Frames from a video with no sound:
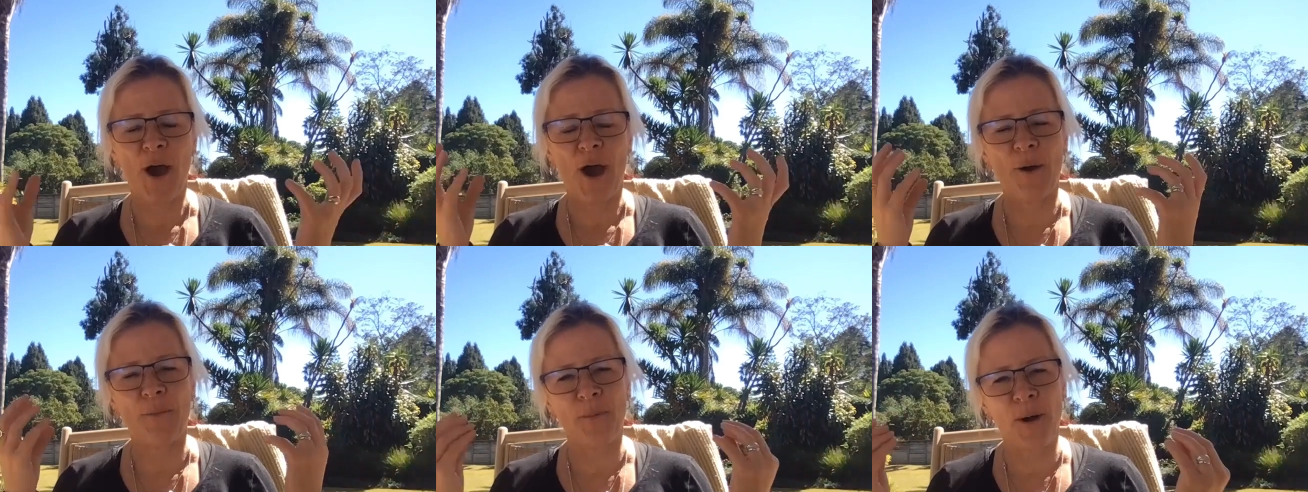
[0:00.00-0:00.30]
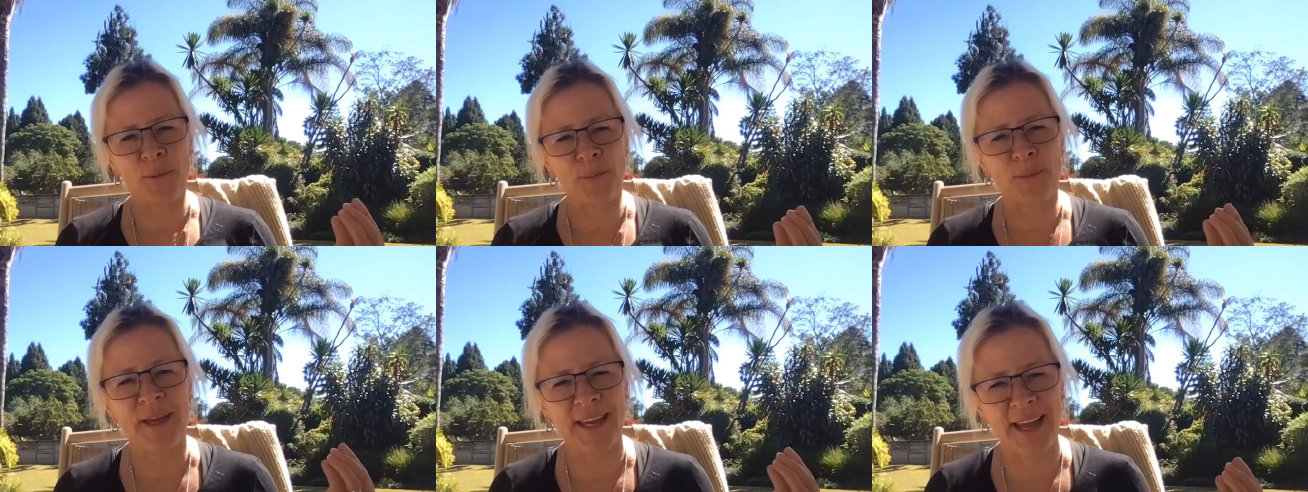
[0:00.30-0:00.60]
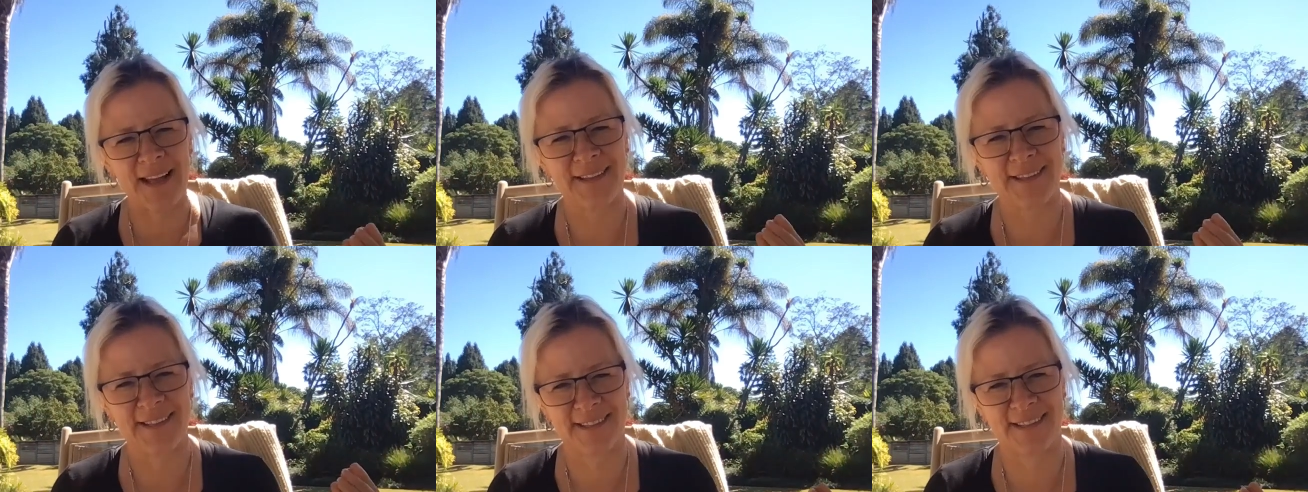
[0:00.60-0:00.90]
And when we
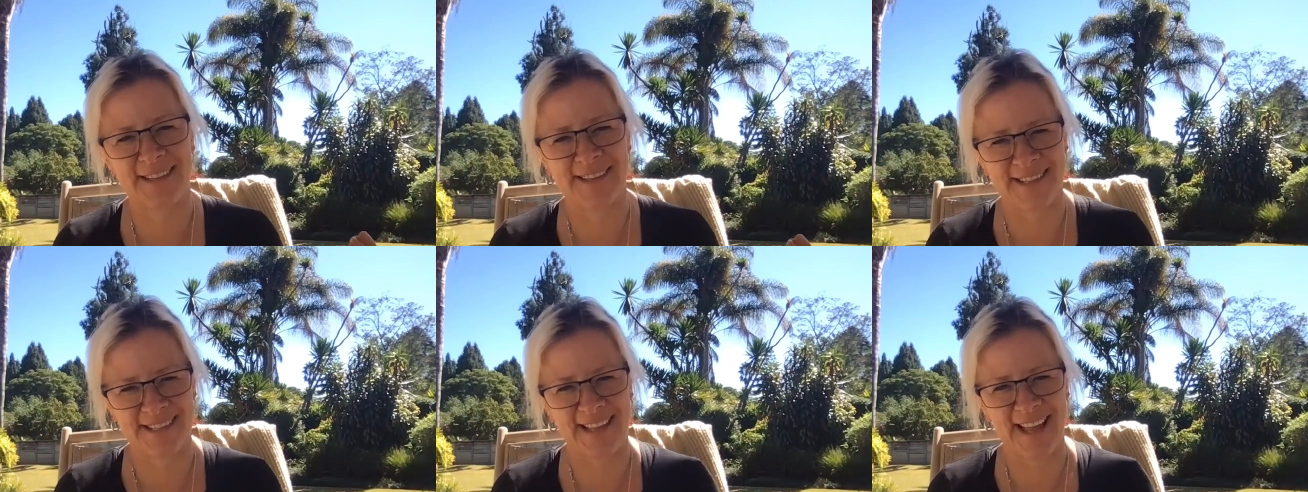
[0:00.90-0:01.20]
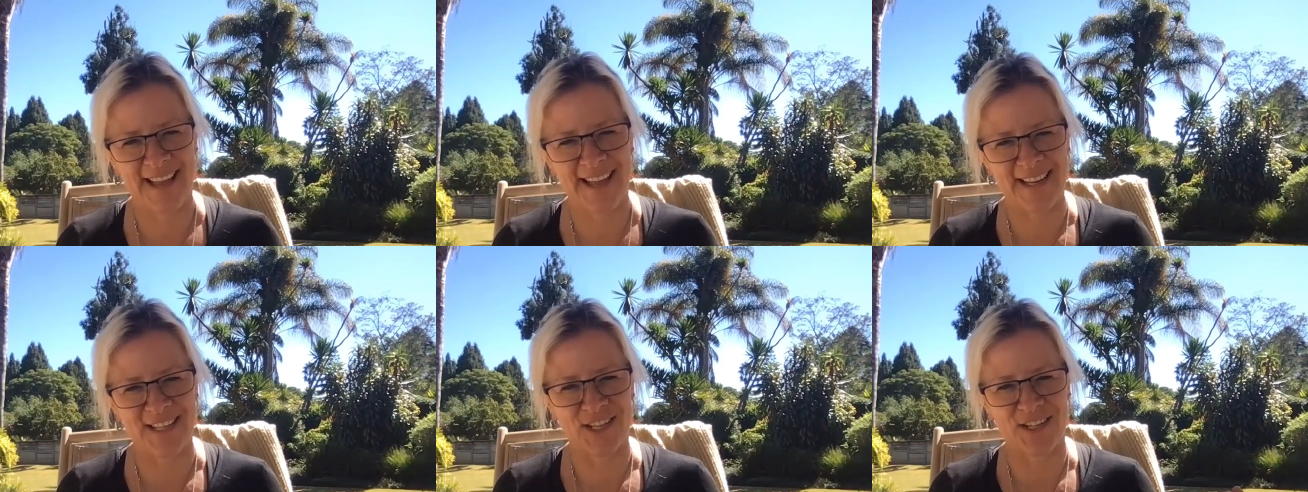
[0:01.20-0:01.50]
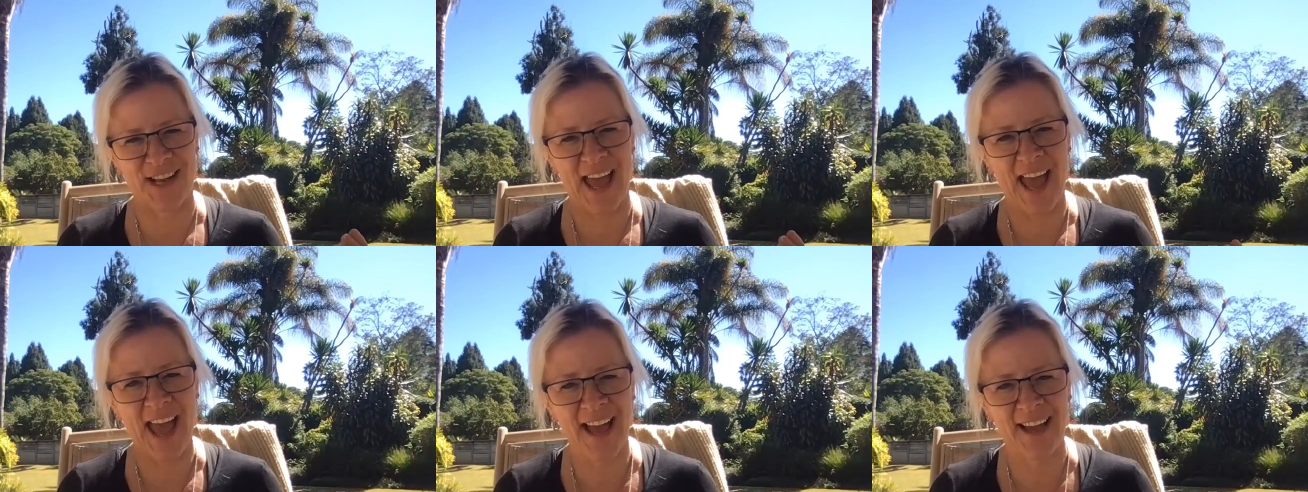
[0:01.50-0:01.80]
get to this stage
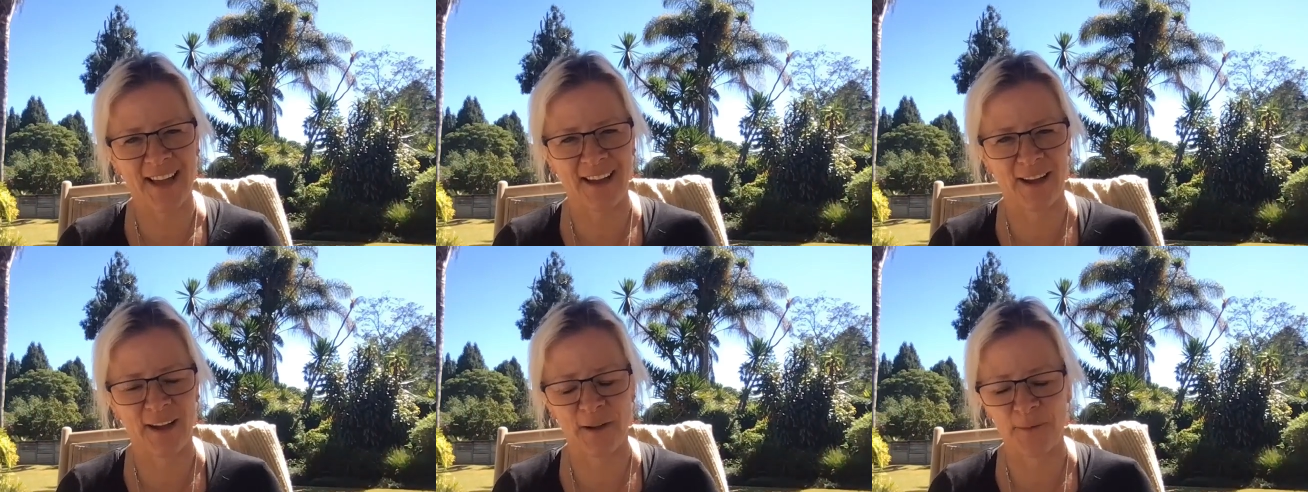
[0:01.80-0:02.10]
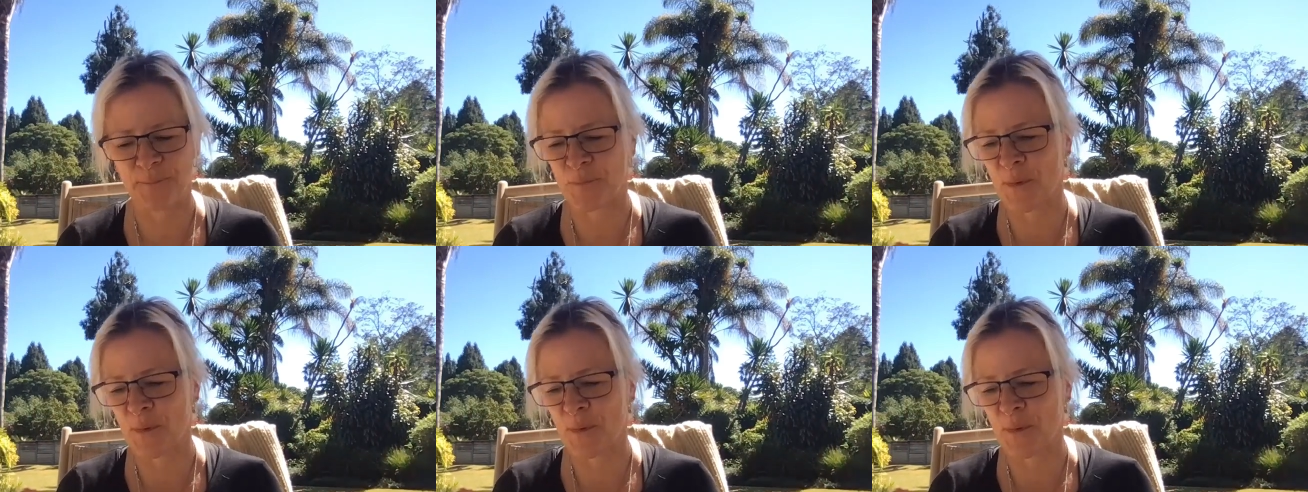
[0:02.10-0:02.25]
in Heka,